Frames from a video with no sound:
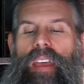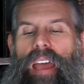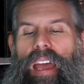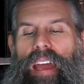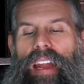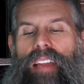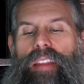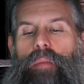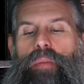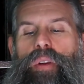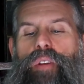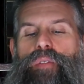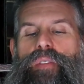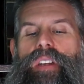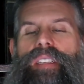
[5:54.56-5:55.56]
And at the
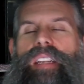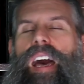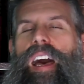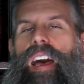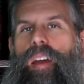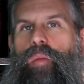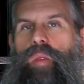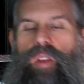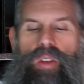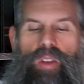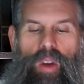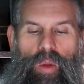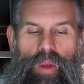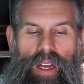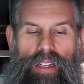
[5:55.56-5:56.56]
perfect time,
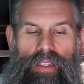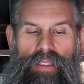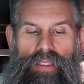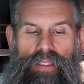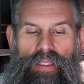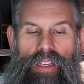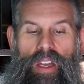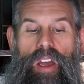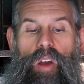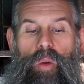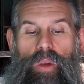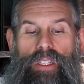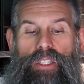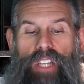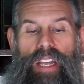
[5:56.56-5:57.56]
no less.
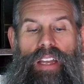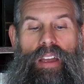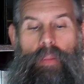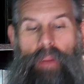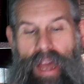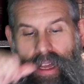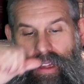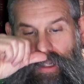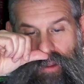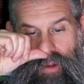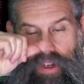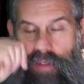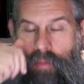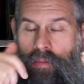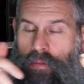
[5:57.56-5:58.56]
When Jacob had the
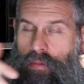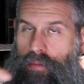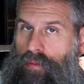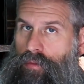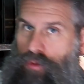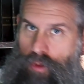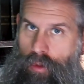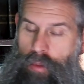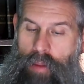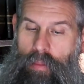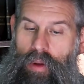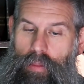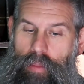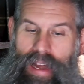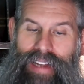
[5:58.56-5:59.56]
dream,
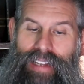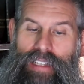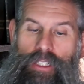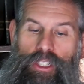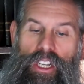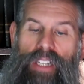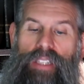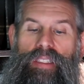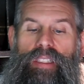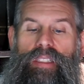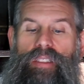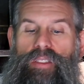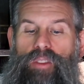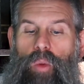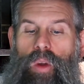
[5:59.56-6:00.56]
remember back in
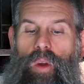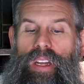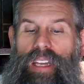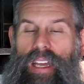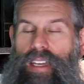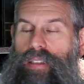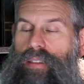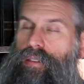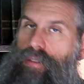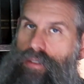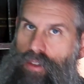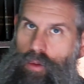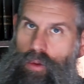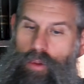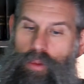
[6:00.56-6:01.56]
Genesis 28,
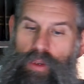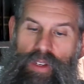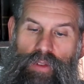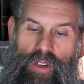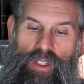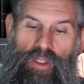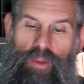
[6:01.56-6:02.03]
so we'll read verse